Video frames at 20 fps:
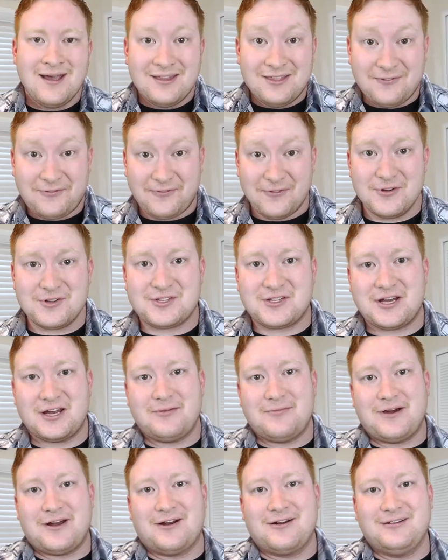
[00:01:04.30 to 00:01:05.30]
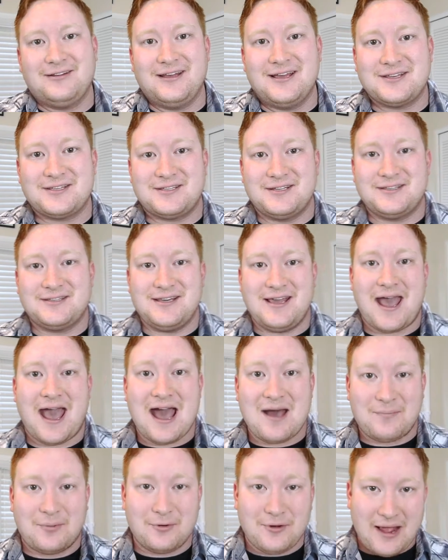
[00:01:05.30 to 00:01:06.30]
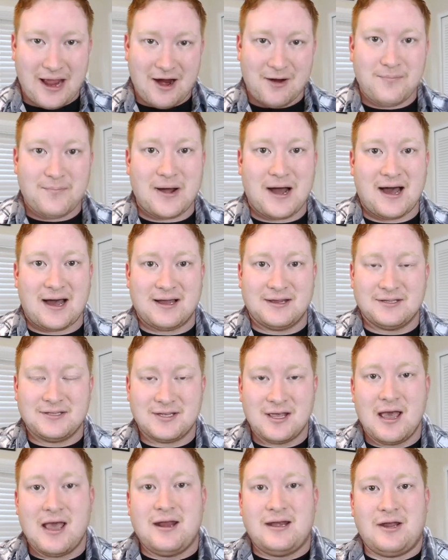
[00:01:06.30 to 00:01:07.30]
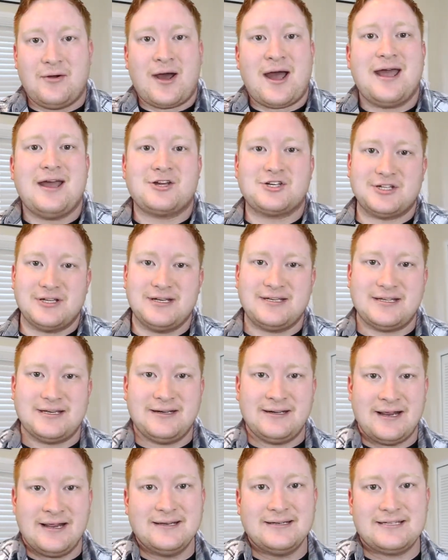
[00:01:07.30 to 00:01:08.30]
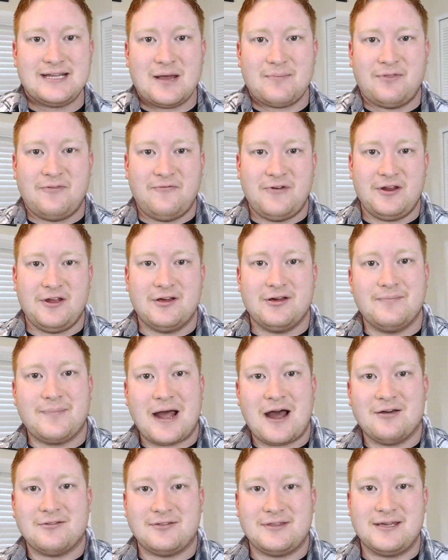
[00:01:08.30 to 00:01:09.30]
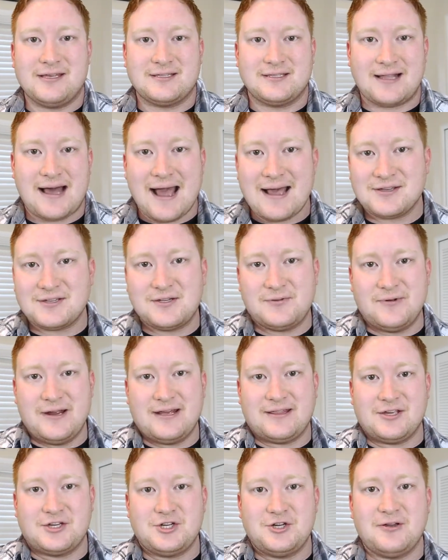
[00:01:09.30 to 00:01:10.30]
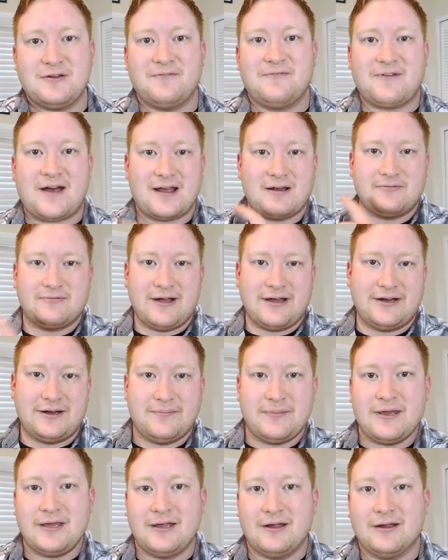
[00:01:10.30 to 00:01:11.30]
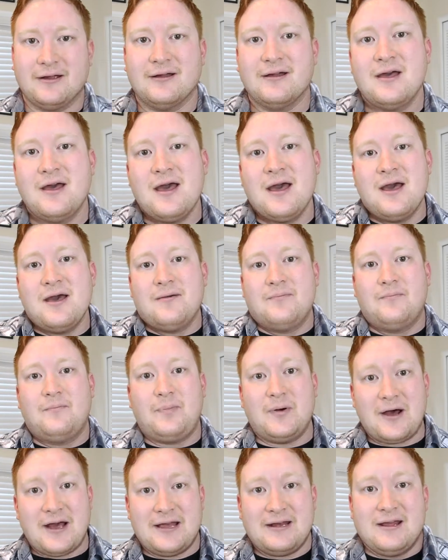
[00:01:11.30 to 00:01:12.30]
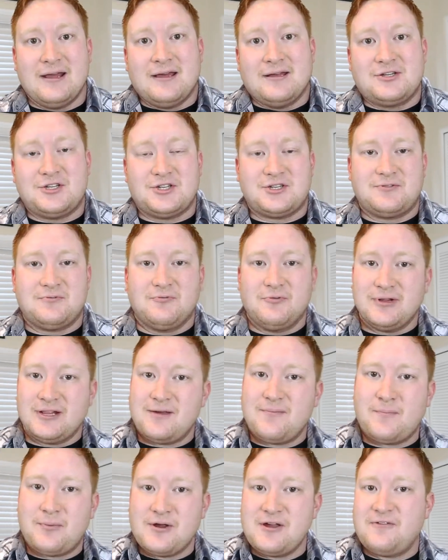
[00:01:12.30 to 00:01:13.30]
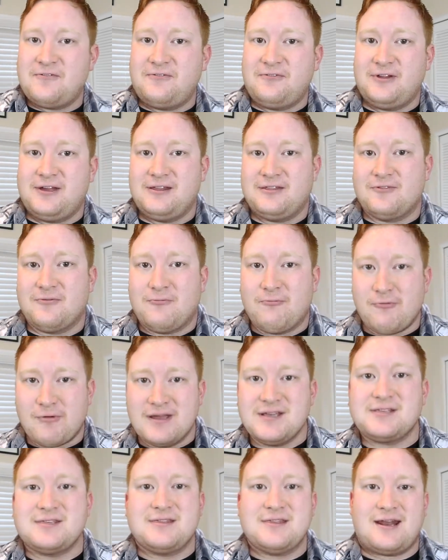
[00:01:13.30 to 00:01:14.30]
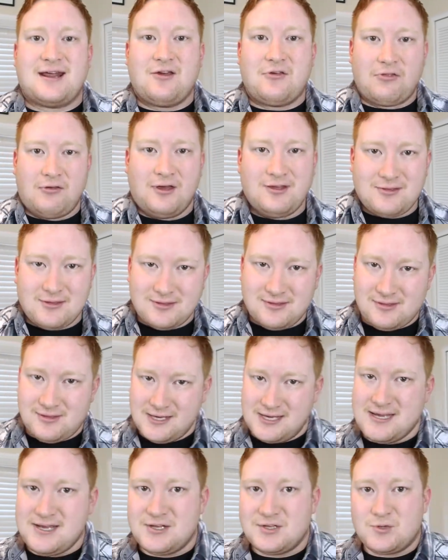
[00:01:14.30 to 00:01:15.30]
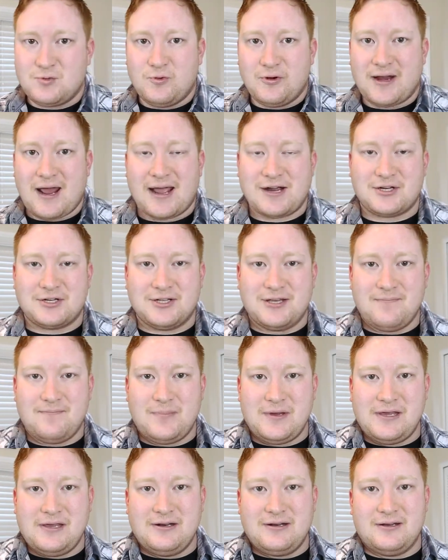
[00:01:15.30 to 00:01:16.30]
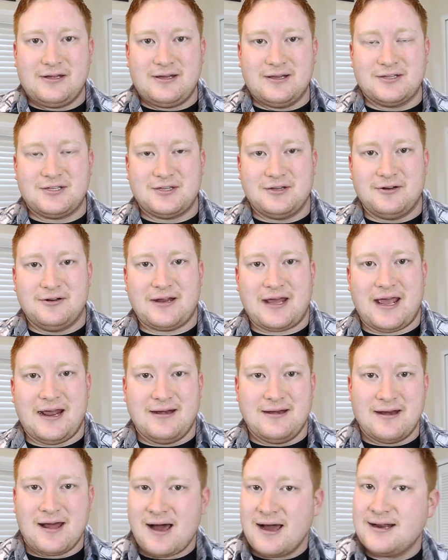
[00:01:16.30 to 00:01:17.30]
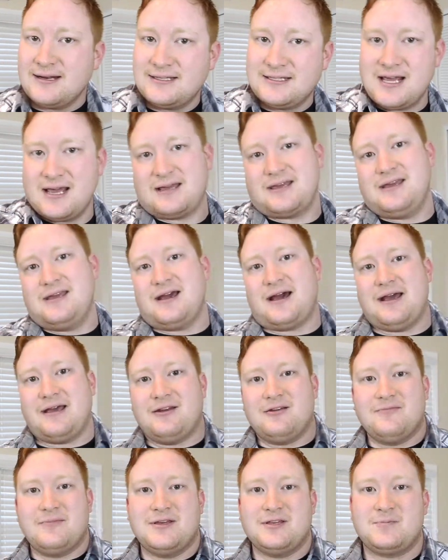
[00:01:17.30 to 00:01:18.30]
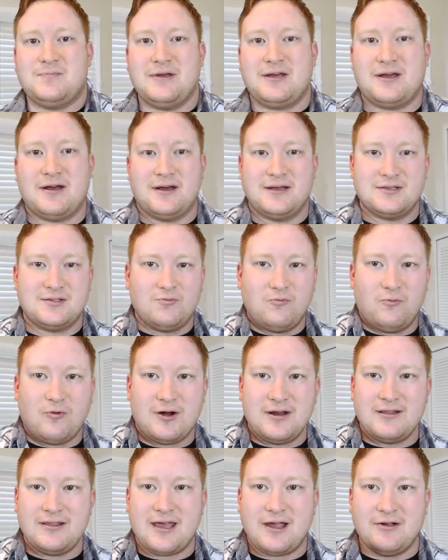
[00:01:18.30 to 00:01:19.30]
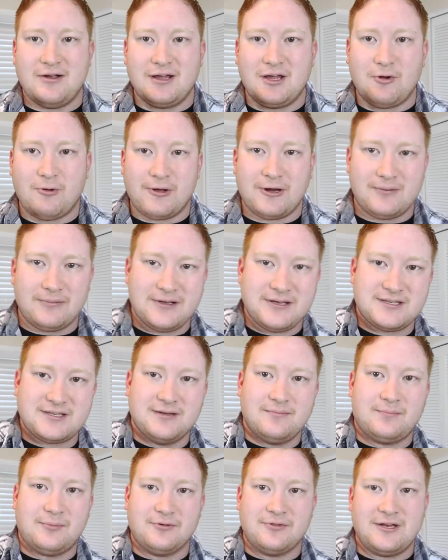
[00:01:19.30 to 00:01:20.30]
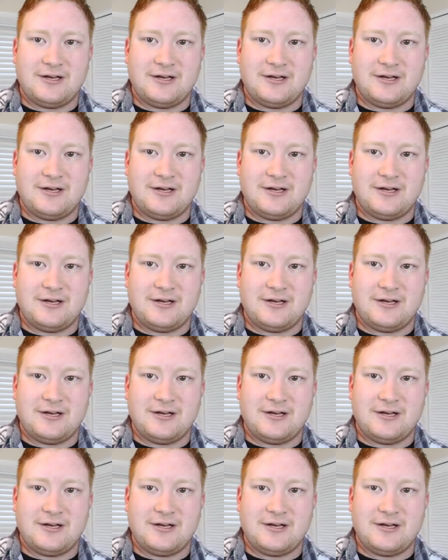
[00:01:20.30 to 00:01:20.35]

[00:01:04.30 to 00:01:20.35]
The first item on our list is the Apple AirPods. Now, I actually did an in-depth video about these last week that you can find right up here. But just really briefly, the reason that I think that these would actually be considered a non-techie item is because, one, they're incredibly simple.